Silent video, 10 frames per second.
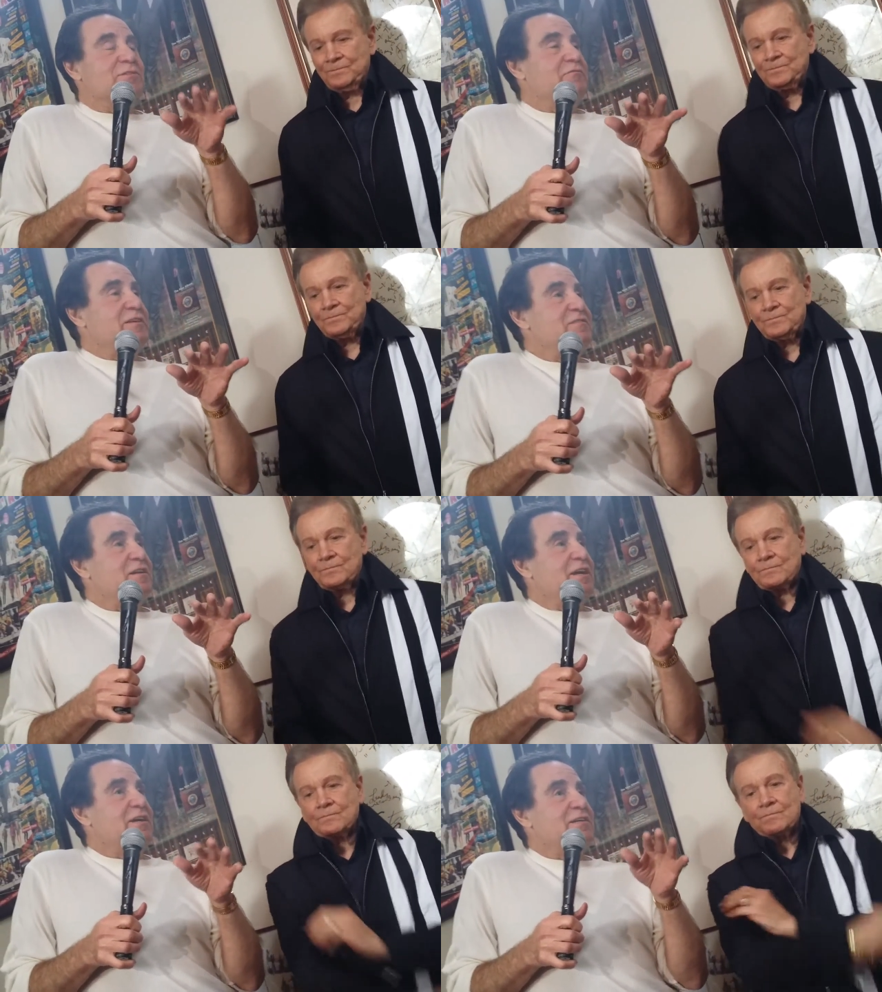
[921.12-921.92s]
Speaker 1: event
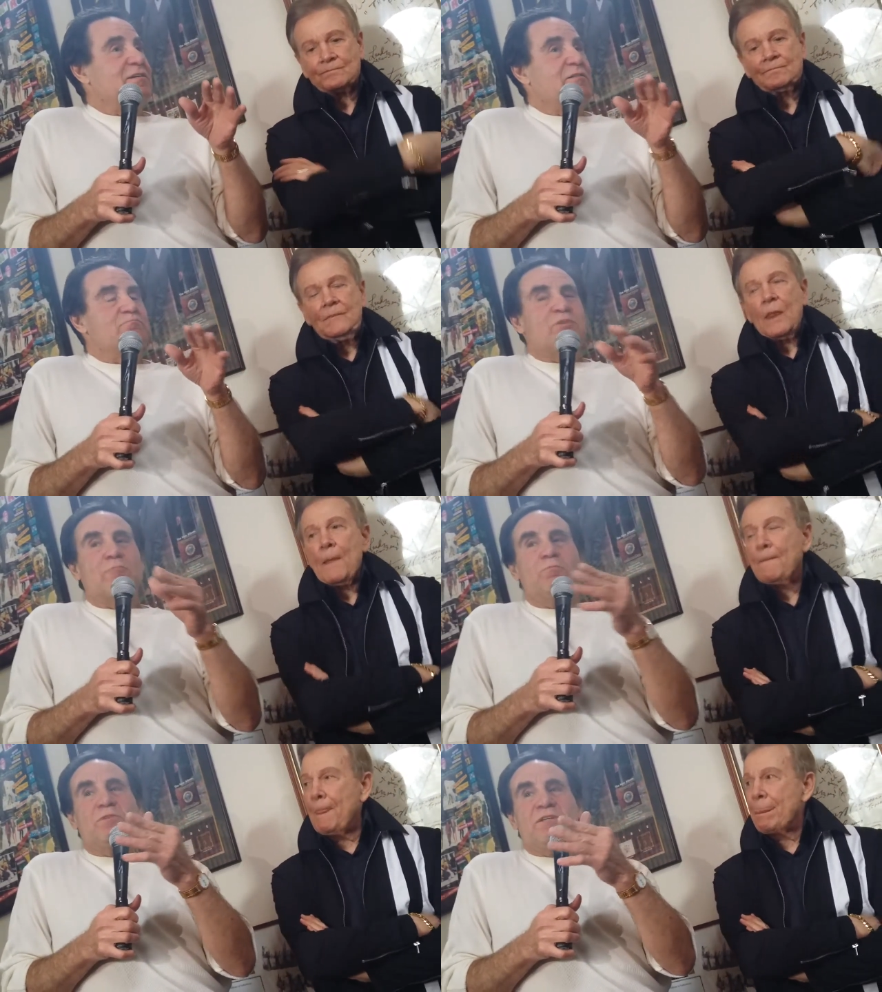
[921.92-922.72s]
today,
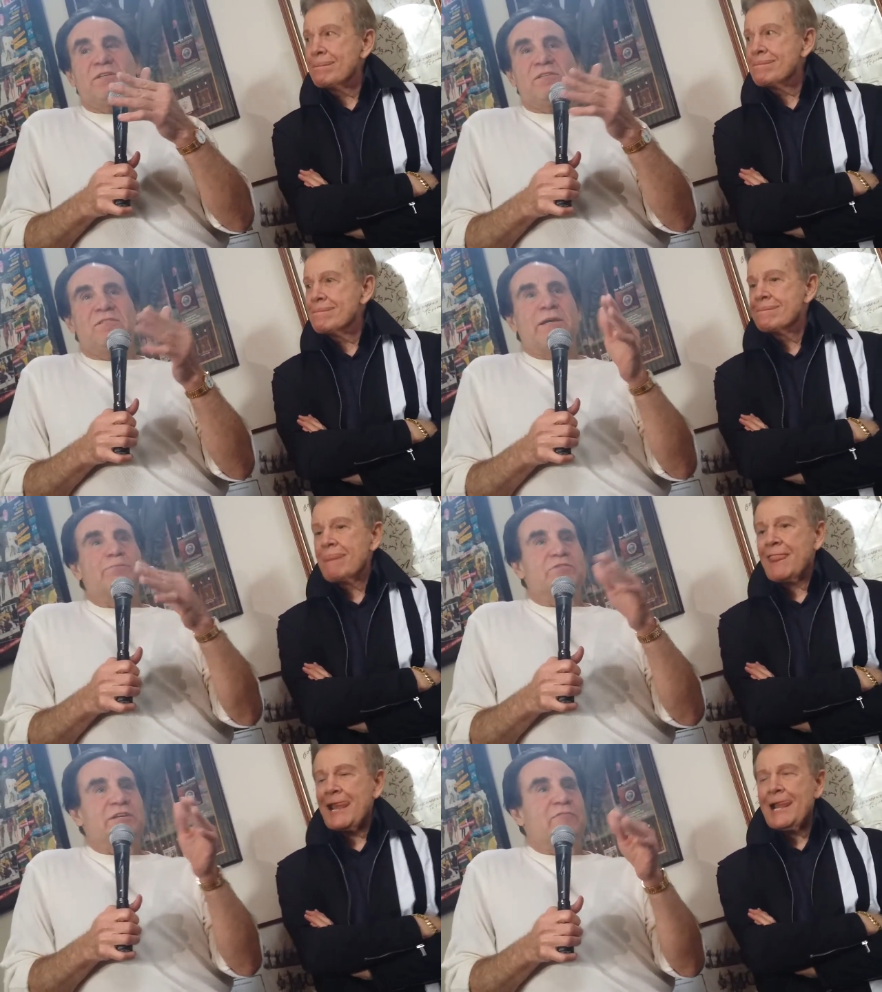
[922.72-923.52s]
probably ten
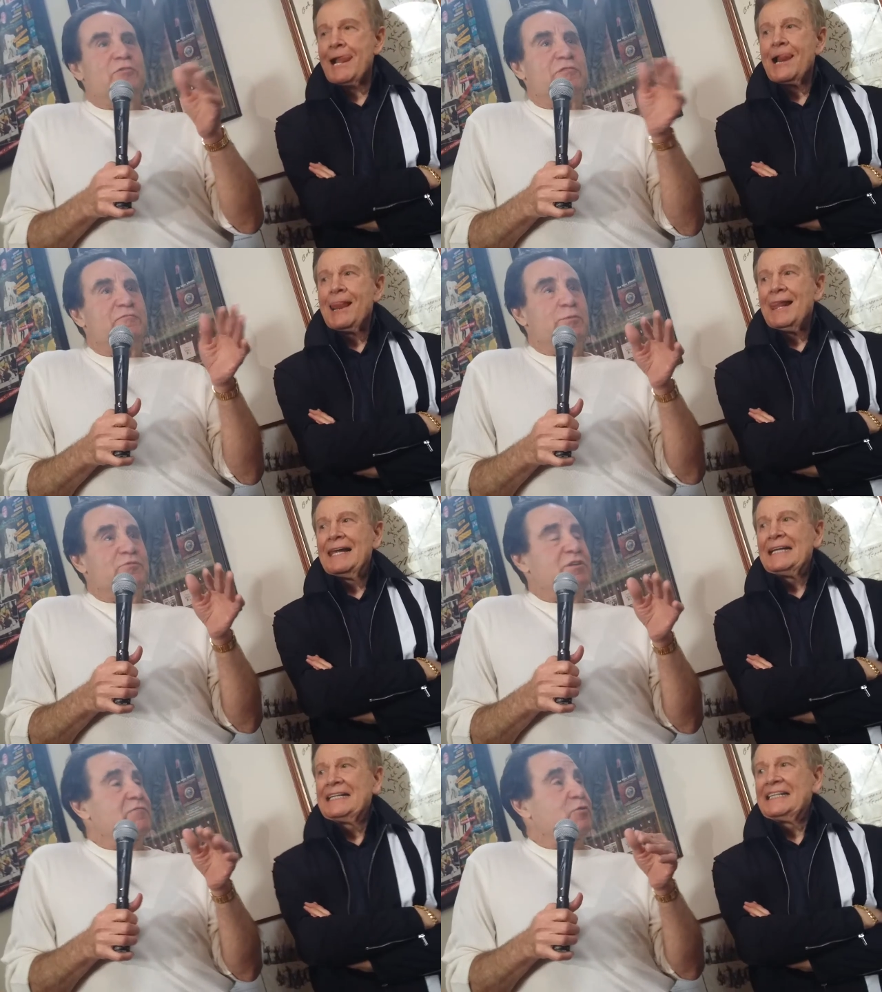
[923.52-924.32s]
percent of you, fifteen
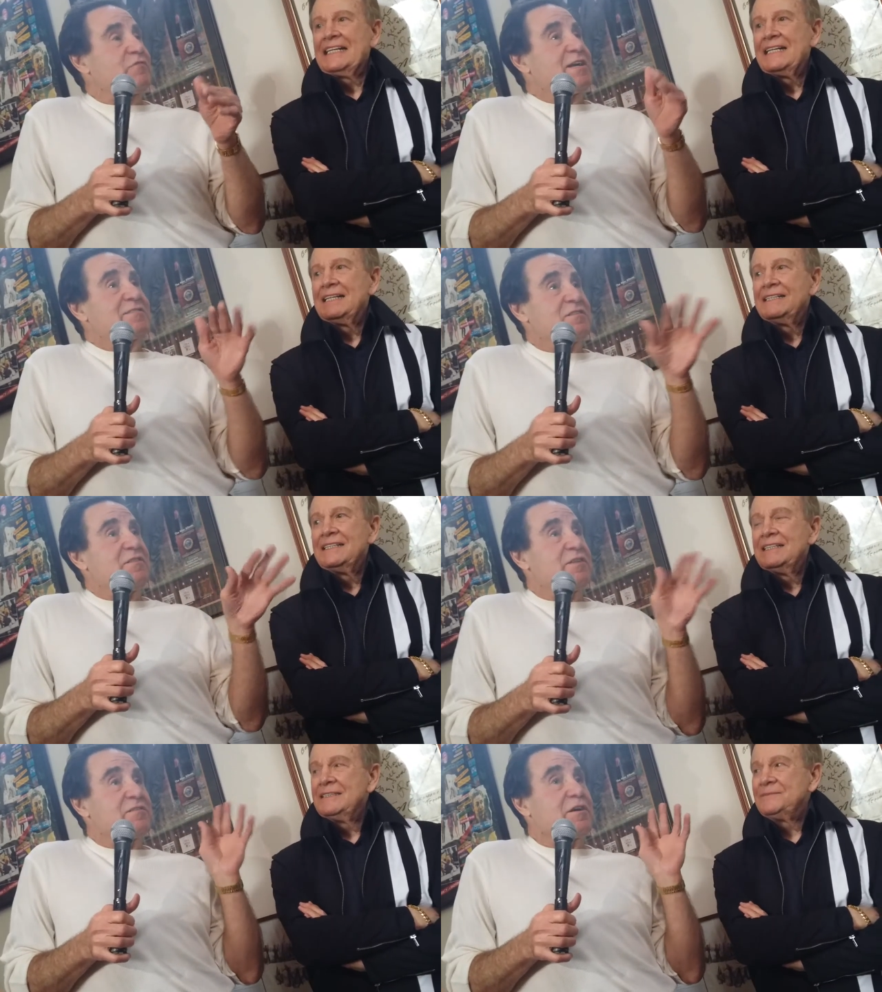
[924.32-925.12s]
percent of you have not seen
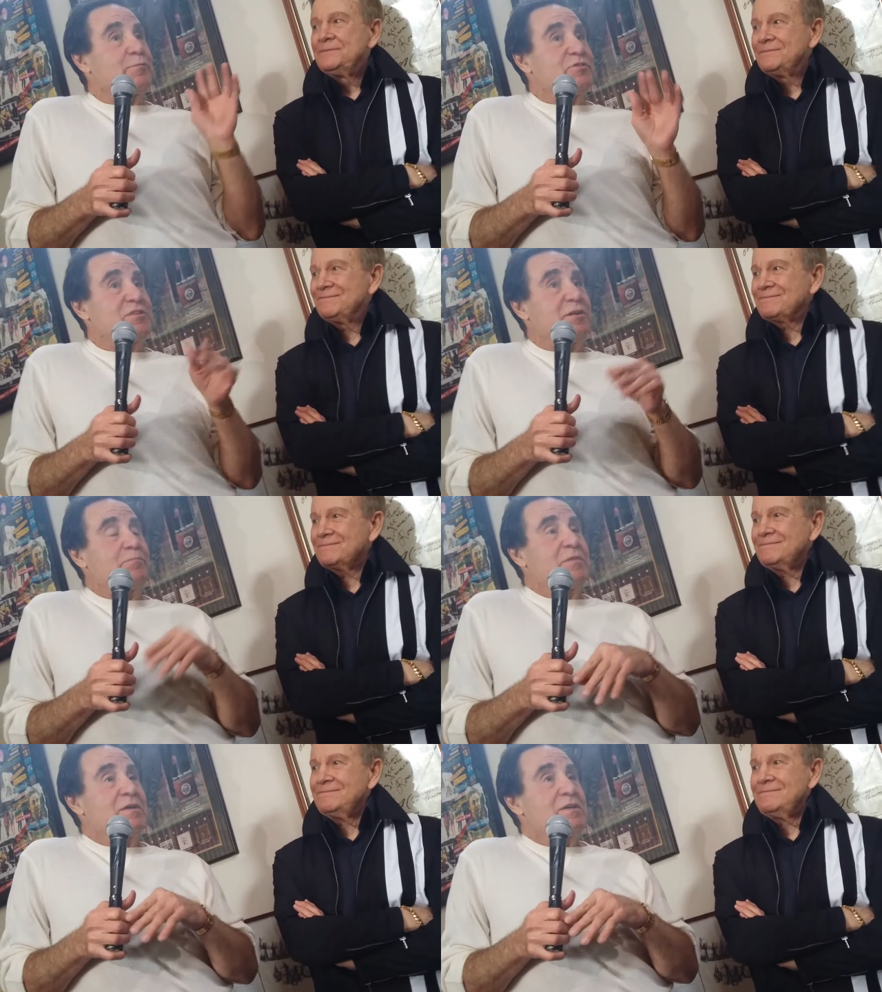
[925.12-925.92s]
the entire museum,
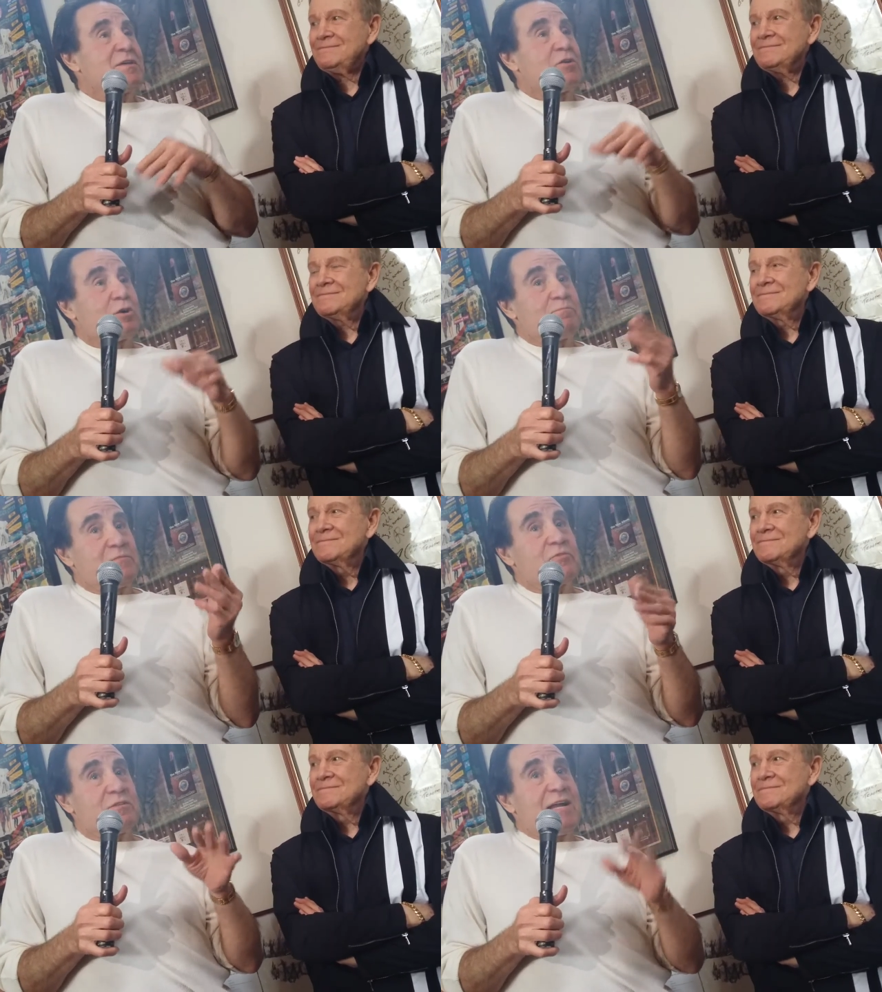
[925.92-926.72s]
or
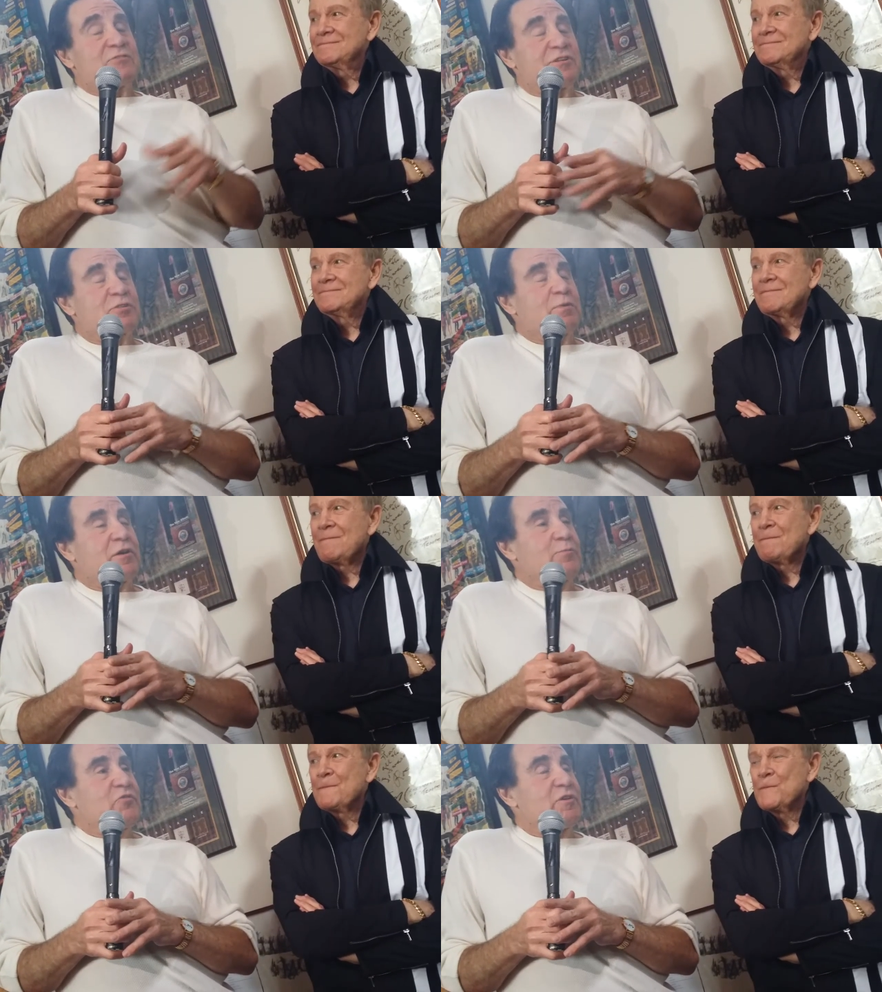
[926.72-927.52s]
the downstairs part
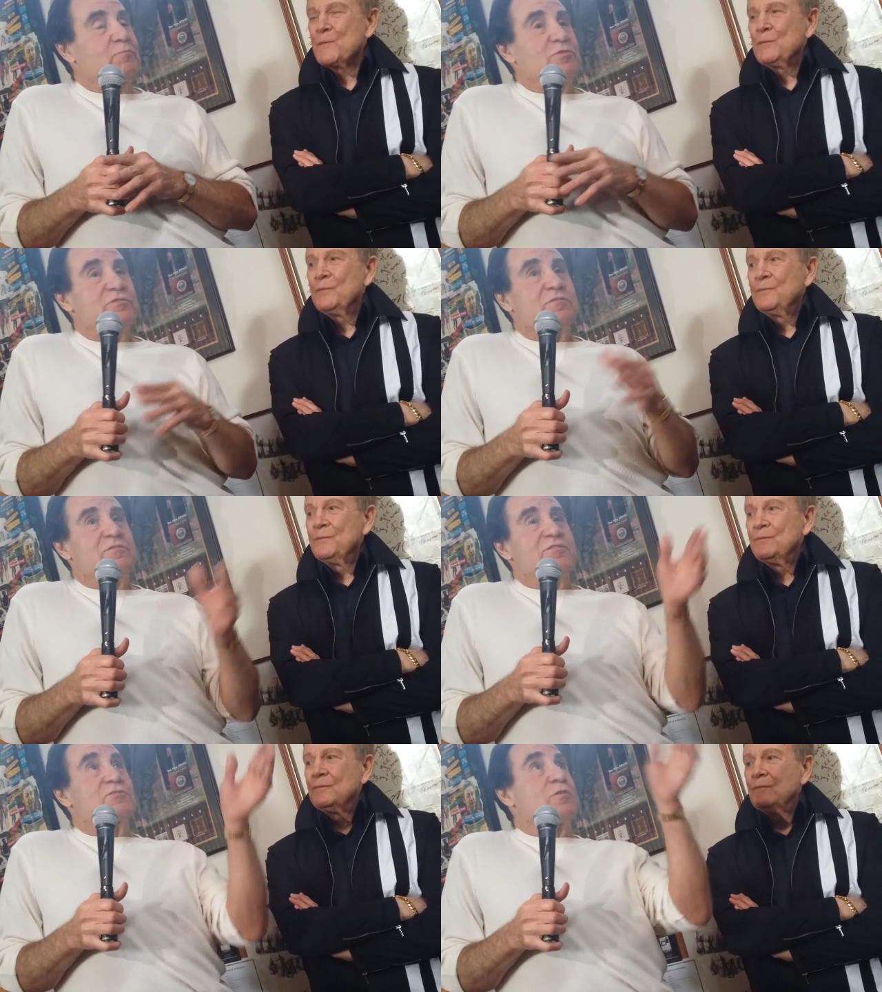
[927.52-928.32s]
of the museum, which
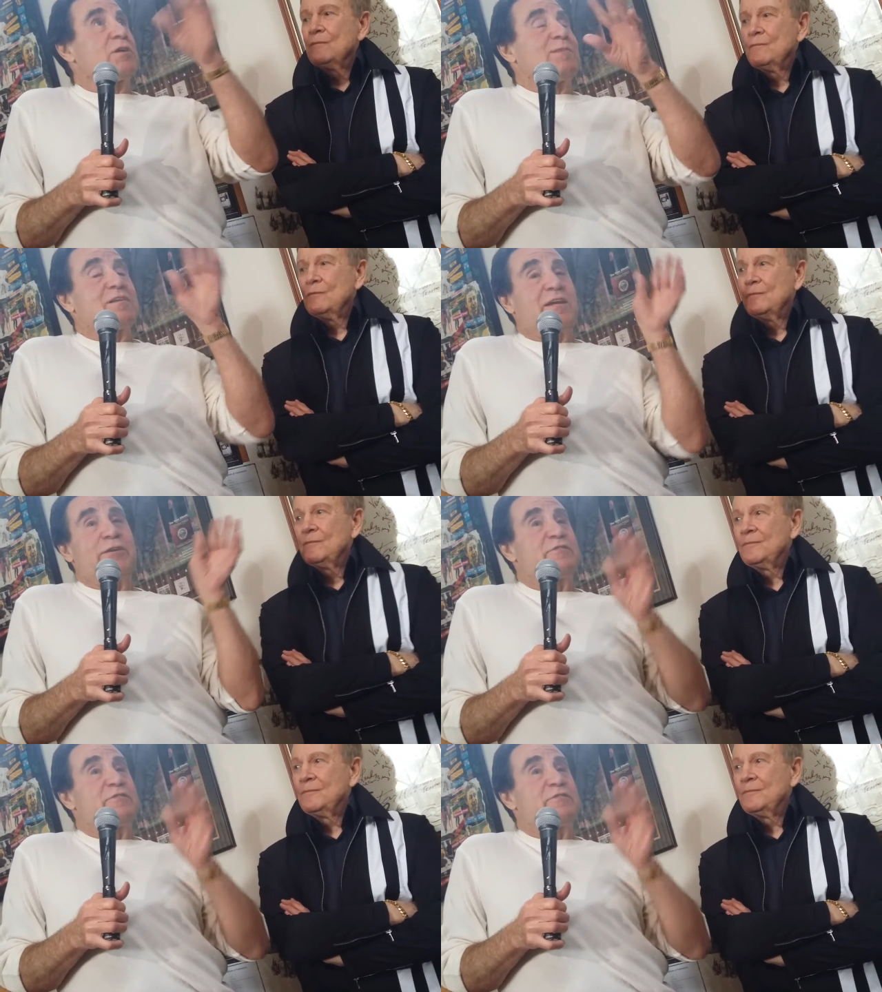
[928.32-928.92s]
this is only about eight or